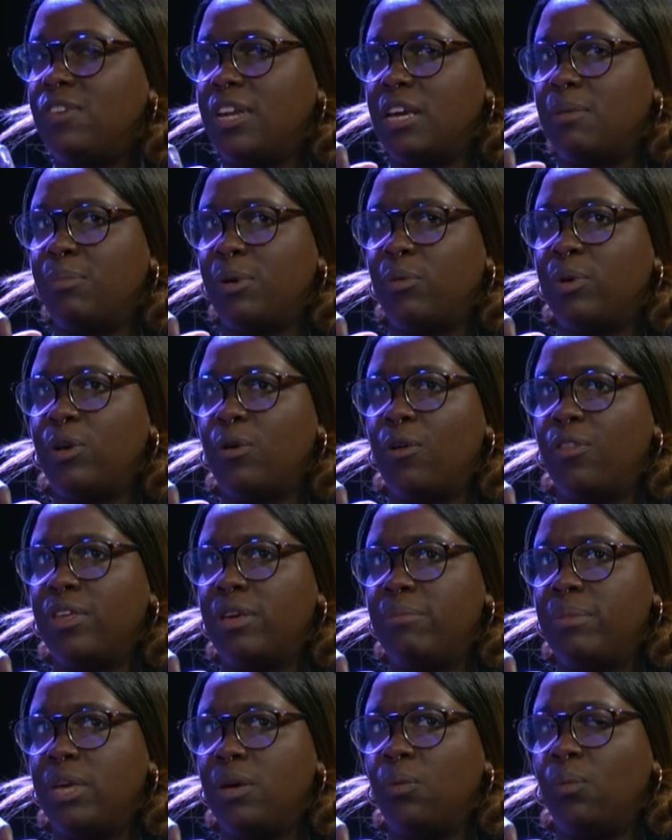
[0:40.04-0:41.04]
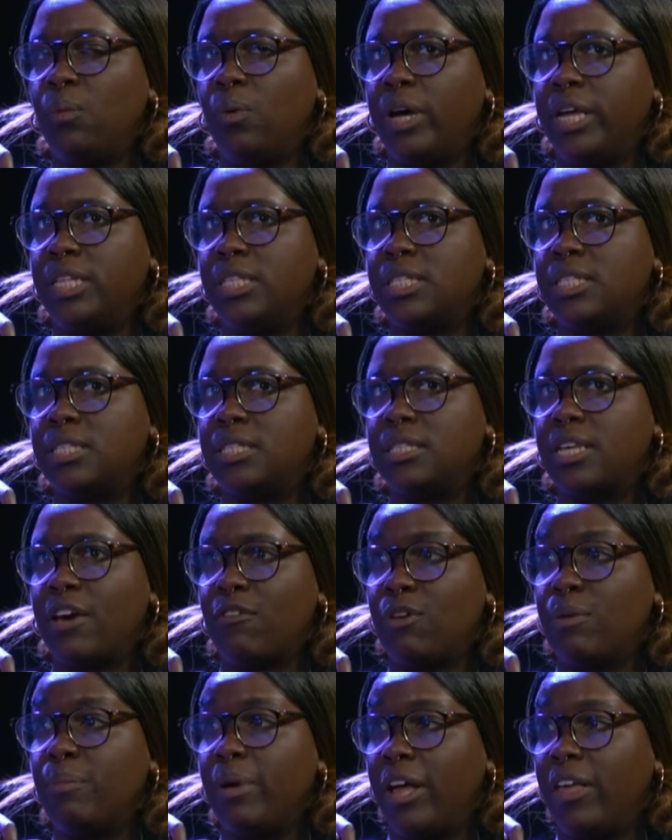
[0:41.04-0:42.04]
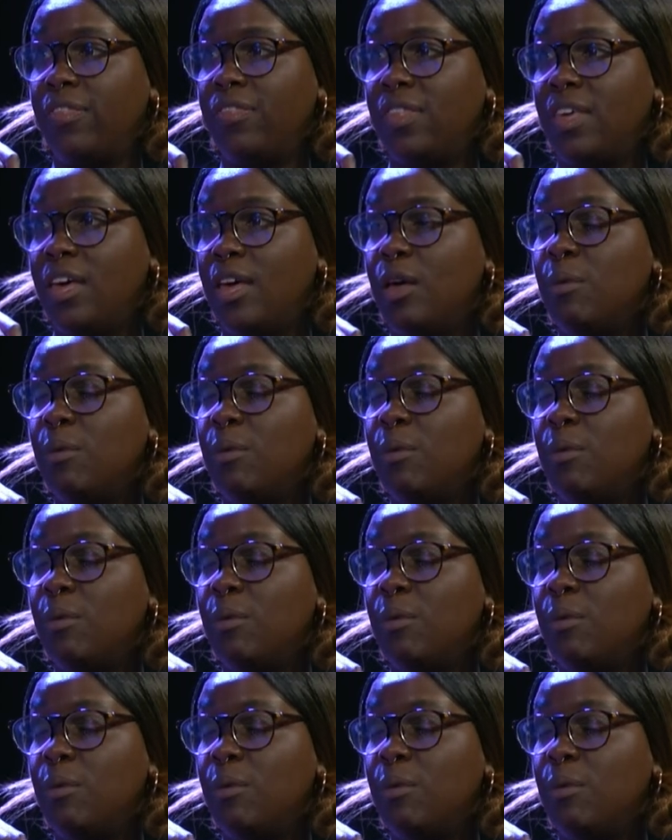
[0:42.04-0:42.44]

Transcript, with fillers: but we only meet once every month.